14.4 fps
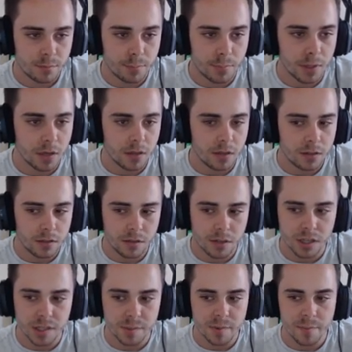but, you
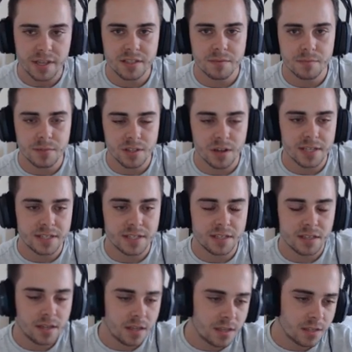know, the momentum's nice.
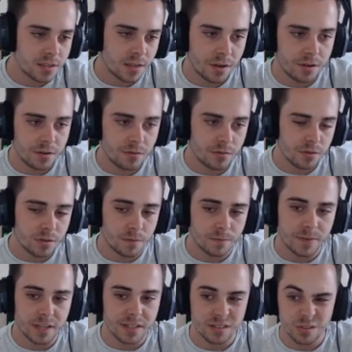So,
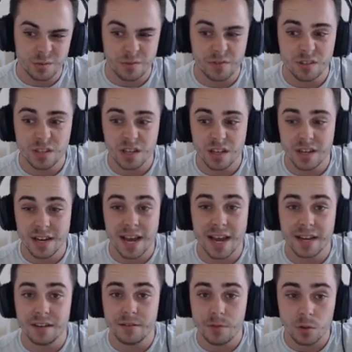Donphan deals with U-turn
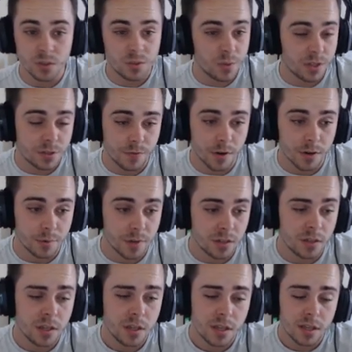and Volt Switch very
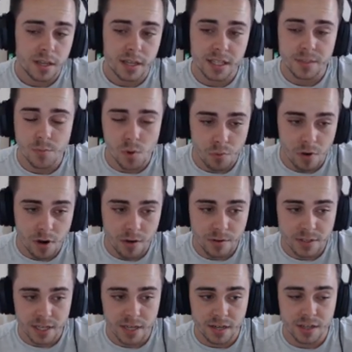well. It's more
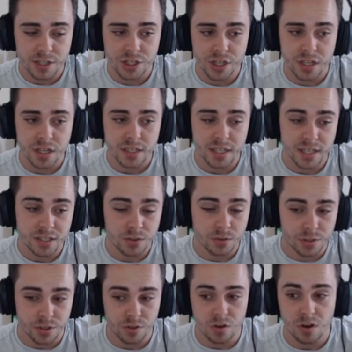priority and Ice Shard. It's
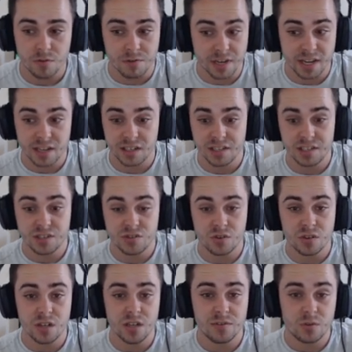also got a ridiculously
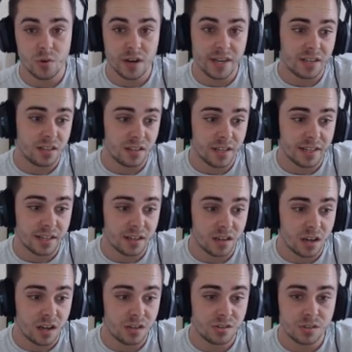strong Earthquake, like
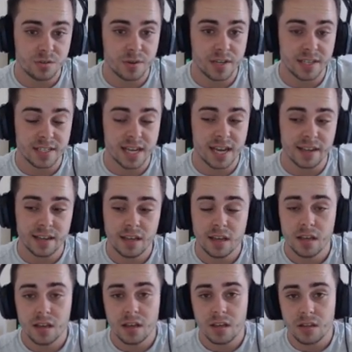120 attack.
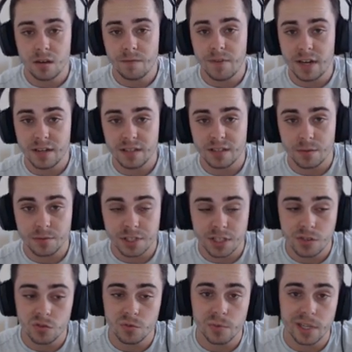Donphan is obviously
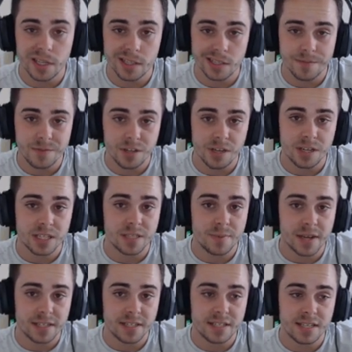normally something you'd
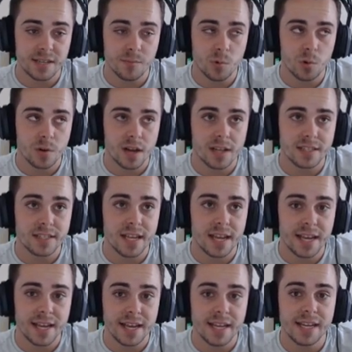expect to see more as
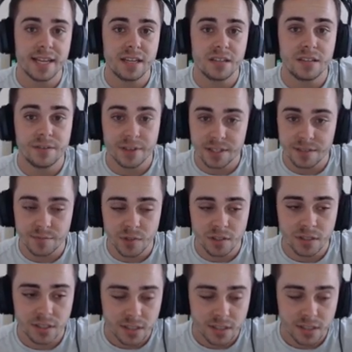a defensive mon.